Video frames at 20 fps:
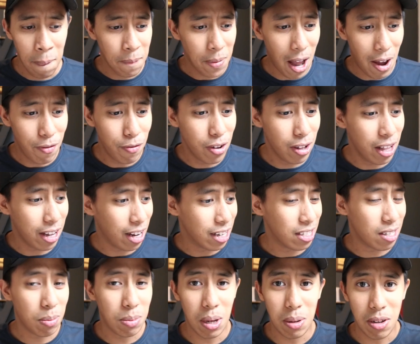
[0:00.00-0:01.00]
I feel like I
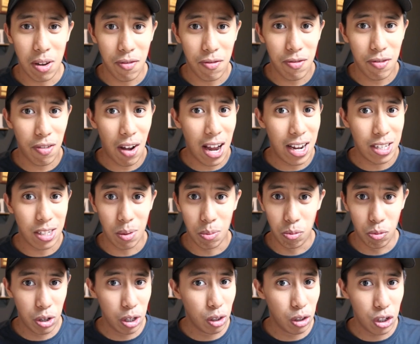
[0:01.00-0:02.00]
sometimes I find some
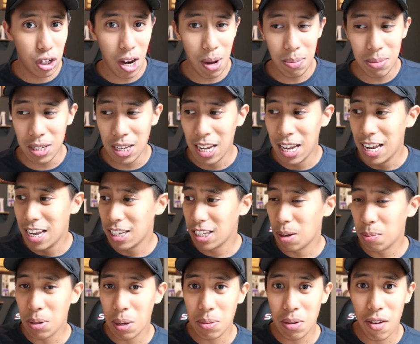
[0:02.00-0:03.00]
real gems,
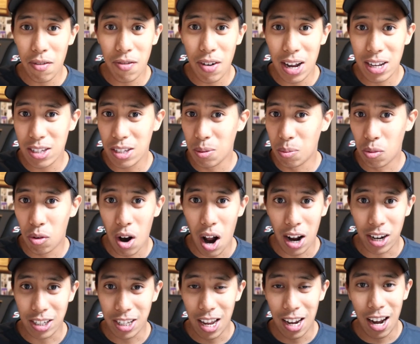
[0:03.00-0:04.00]
sometimes I find some
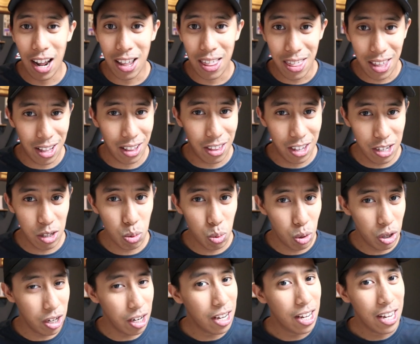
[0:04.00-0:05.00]
rocks, and I think this
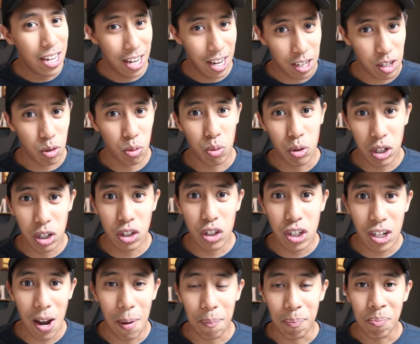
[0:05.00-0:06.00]
one is a real
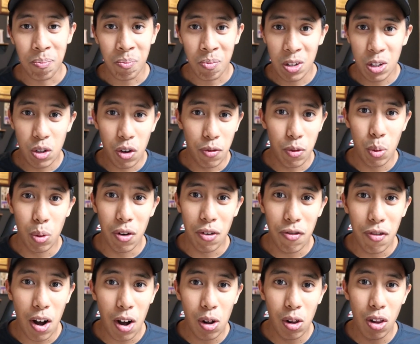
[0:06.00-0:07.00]
gem. So if you want to
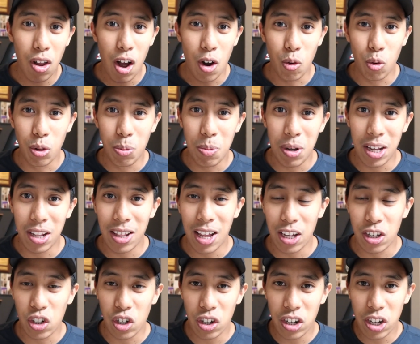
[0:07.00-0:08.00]
follow along with me in
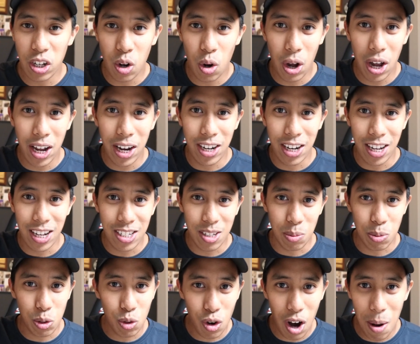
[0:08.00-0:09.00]
that journey, go ahead and hit
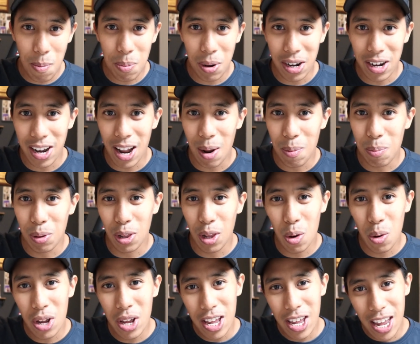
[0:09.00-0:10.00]
subscribe button down
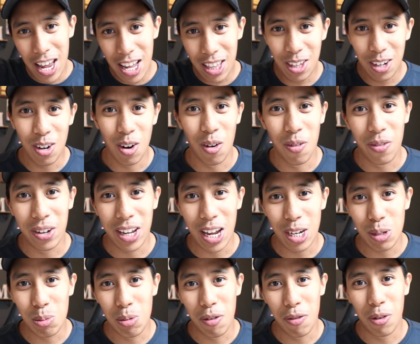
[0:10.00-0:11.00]
below, hit the
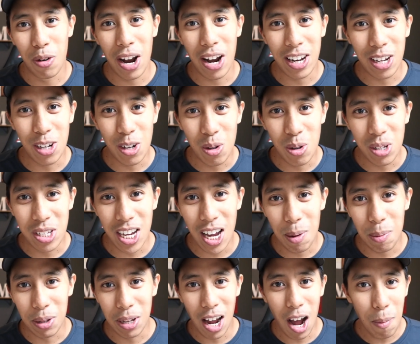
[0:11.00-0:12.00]
notification bell for any new and
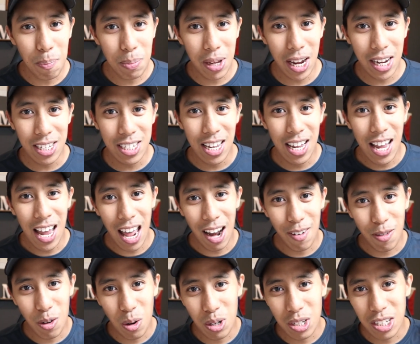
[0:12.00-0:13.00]
timely updates, and
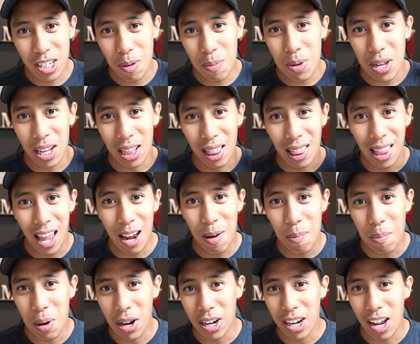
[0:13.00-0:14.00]
of course, give me a like
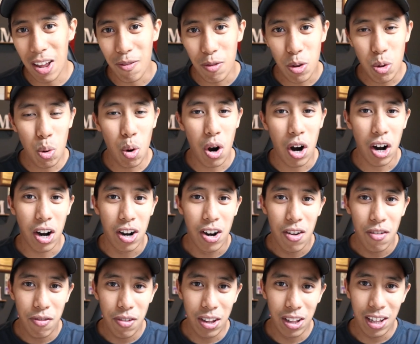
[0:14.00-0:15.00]
button if you are
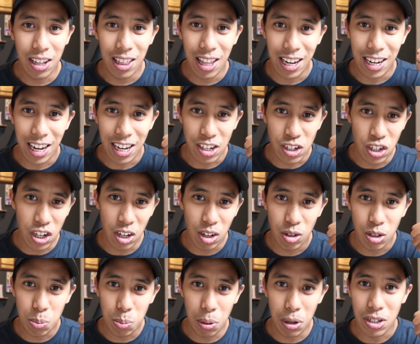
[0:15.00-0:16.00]
feeling like a
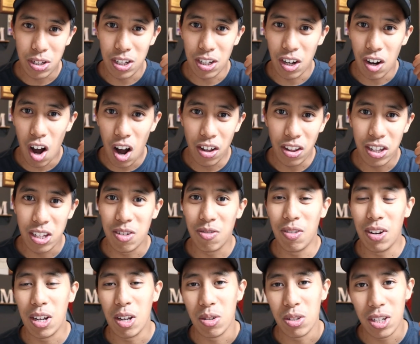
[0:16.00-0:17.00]
generous person on this
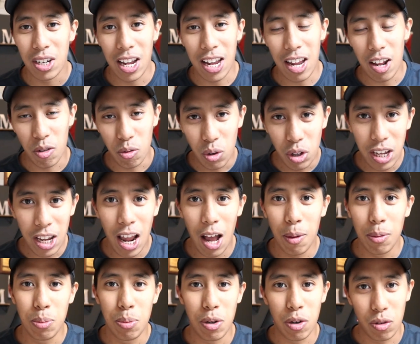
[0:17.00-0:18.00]
video today. It really
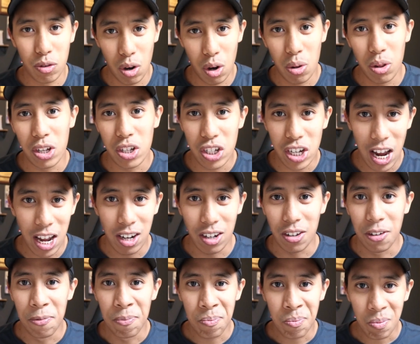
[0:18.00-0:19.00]
helps me grow the channel.
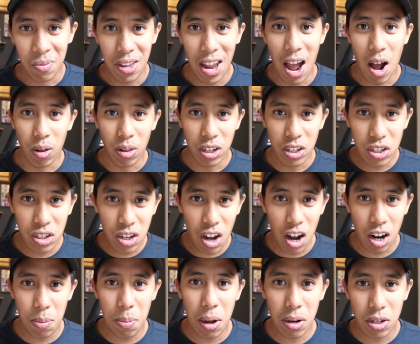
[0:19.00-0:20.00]
Now, let's
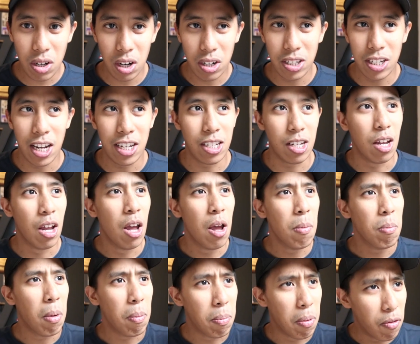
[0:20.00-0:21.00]
talk about Cartesi,
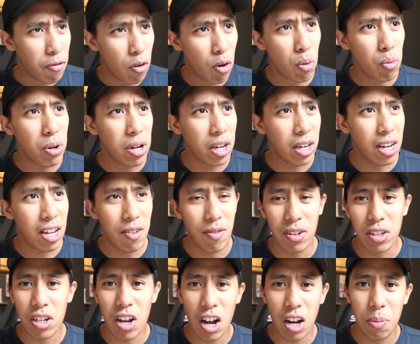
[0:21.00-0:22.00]
but before we could even
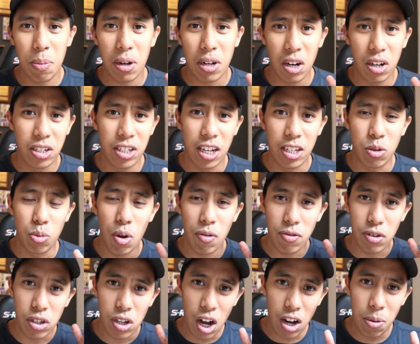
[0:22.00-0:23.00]
talk about Cartesi, we have
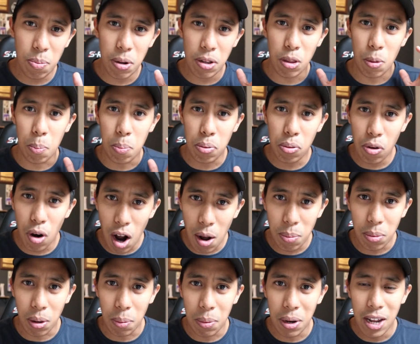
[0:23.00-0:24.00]
to talk about the
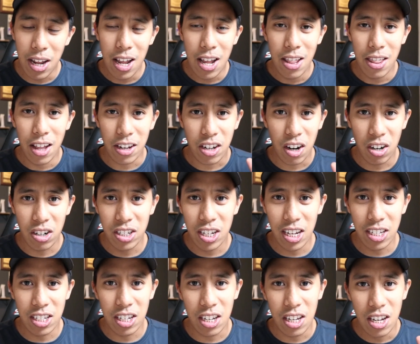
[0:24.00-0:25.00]
problem that
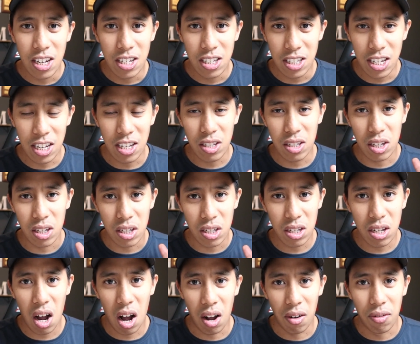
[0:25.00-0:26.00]
Cartesi seeks to
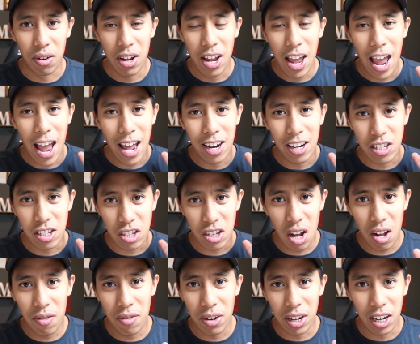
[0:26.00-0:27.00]
solve, and it's
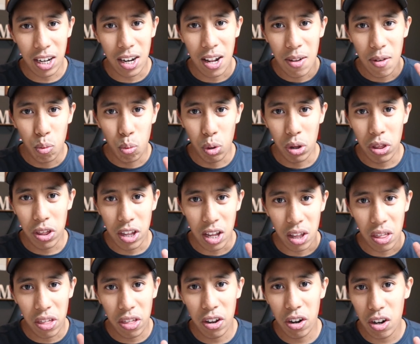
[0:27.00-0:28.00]
solving it with the
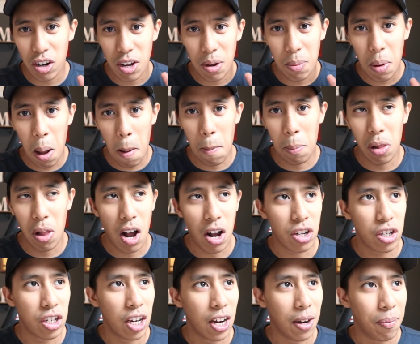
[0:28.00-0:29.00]
Ethereum
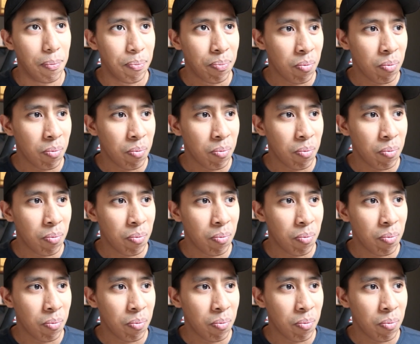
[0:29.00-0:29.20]
blockchain.